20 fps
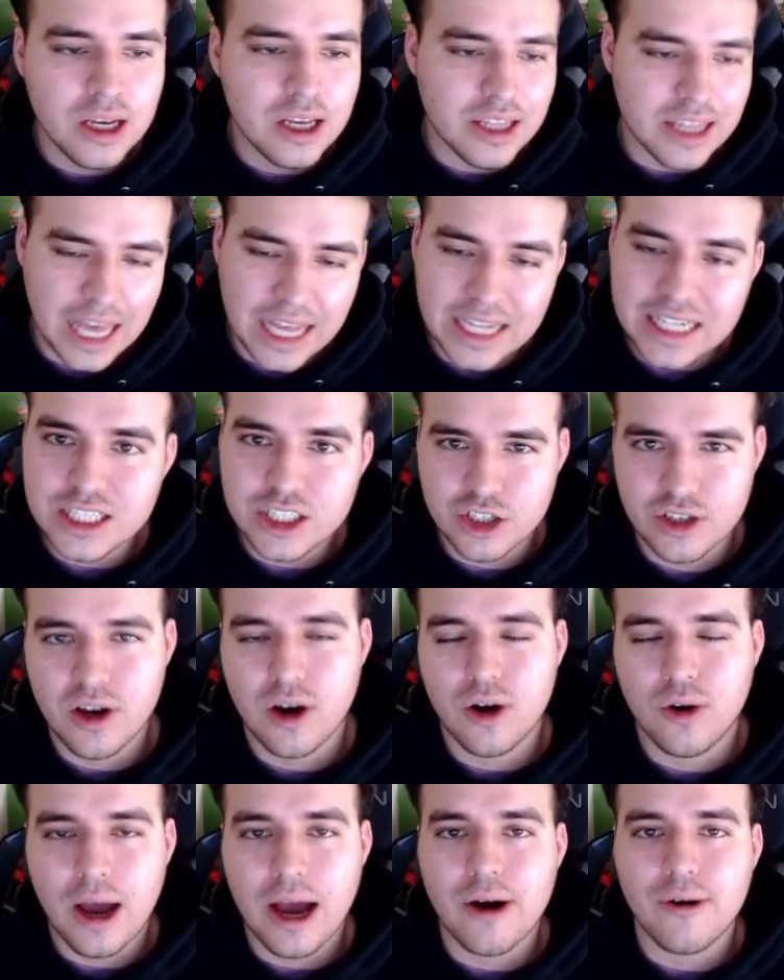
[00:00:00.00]
They need to
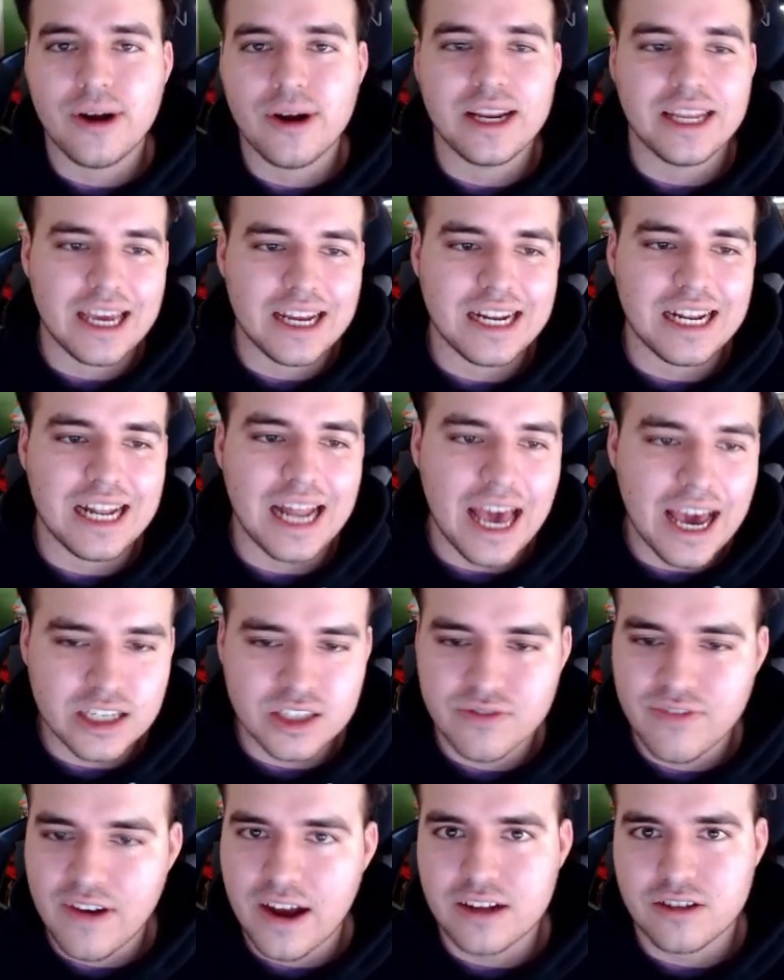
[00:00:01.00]
go out and get an
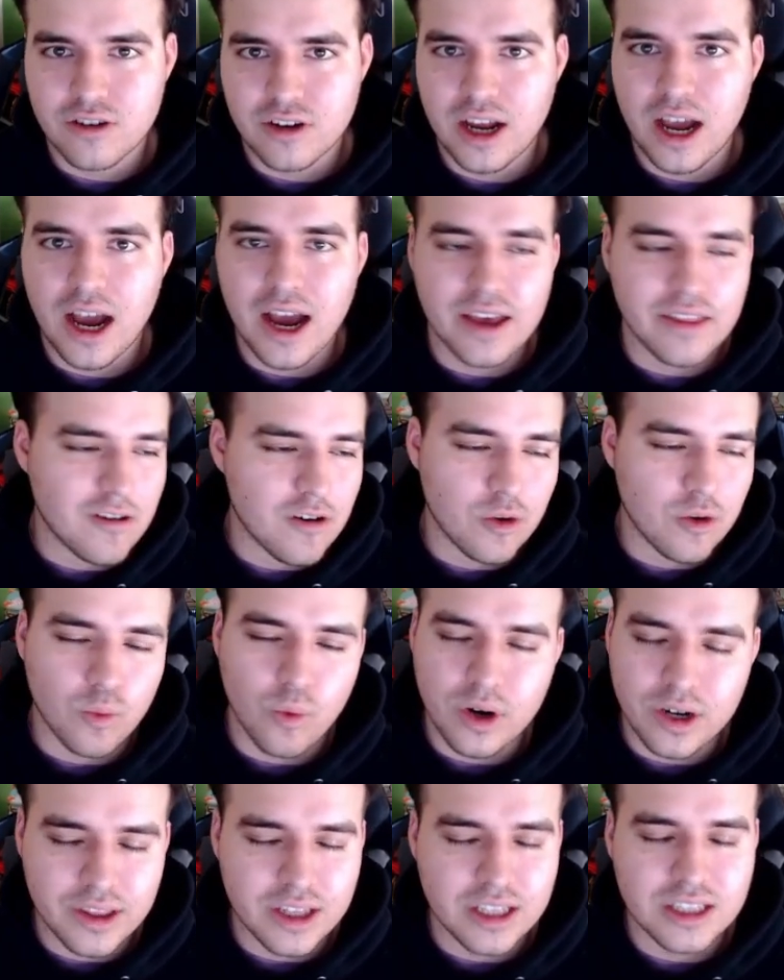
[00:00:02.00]
X-factor guy. They're in
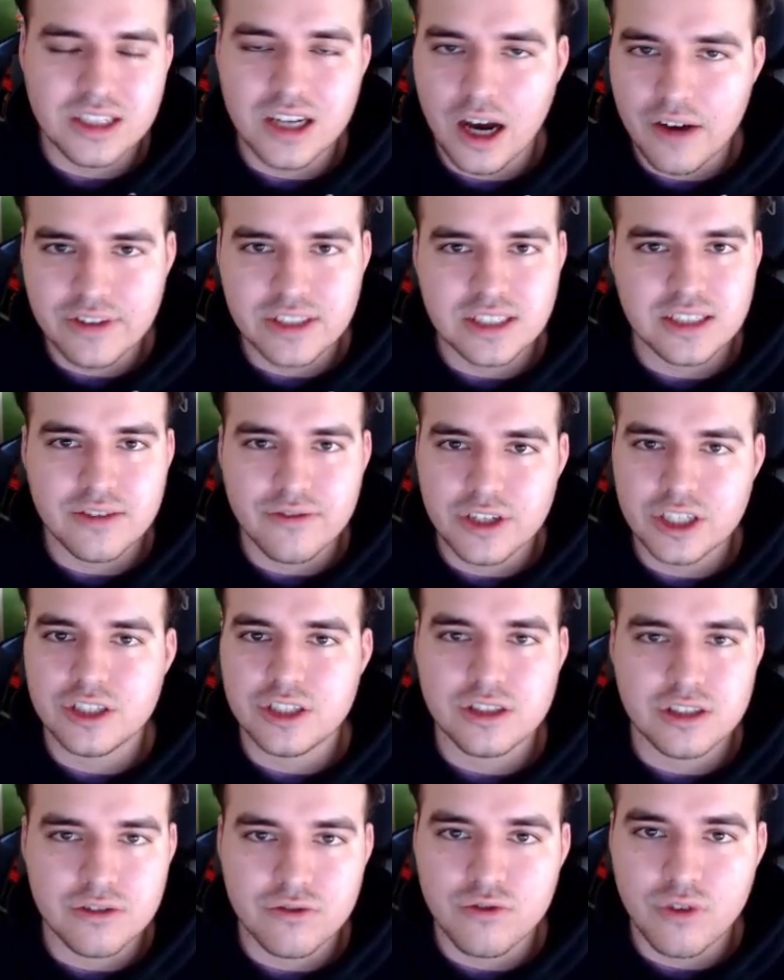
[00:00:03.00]
one of the toughest
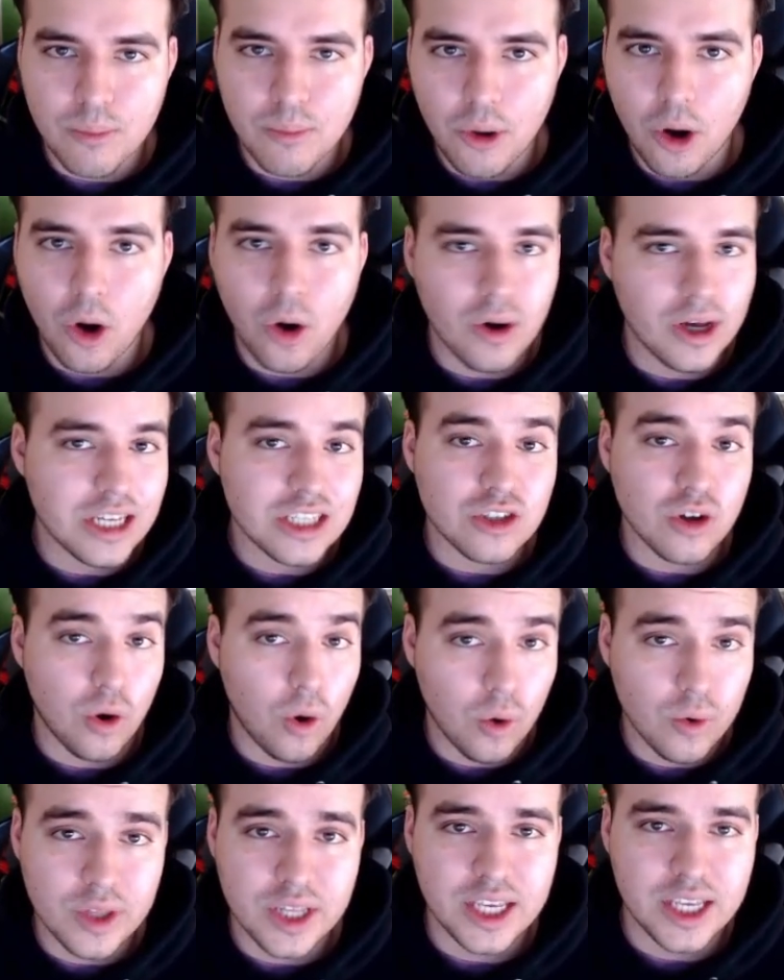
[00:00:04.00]
divisions in football. It's
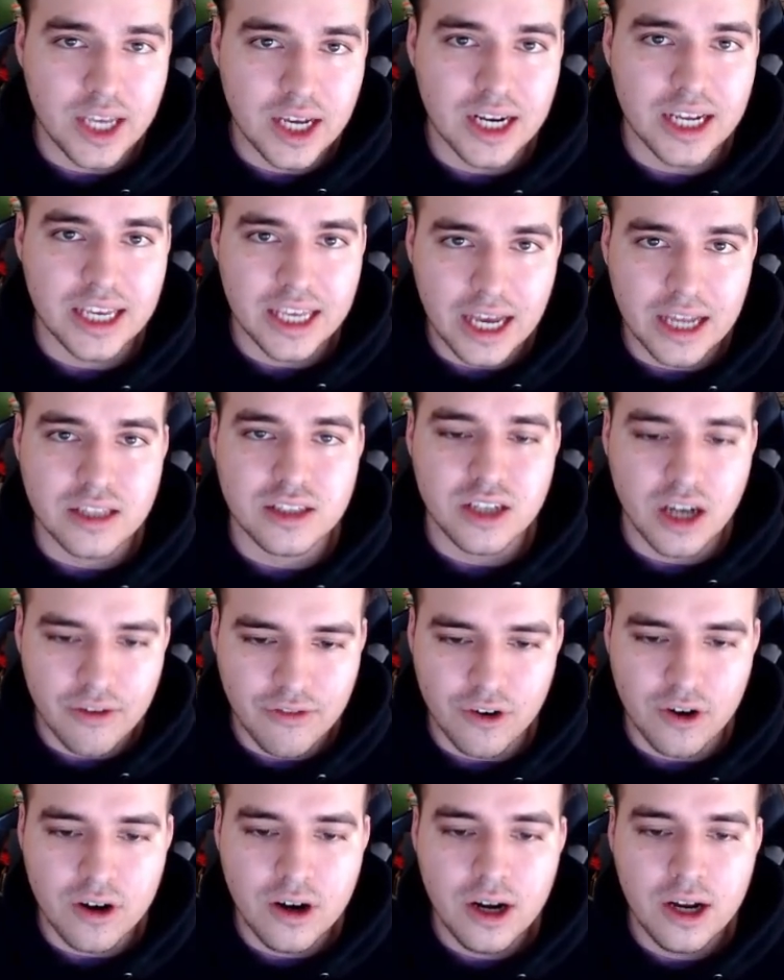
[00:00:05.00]
only going to get tougher.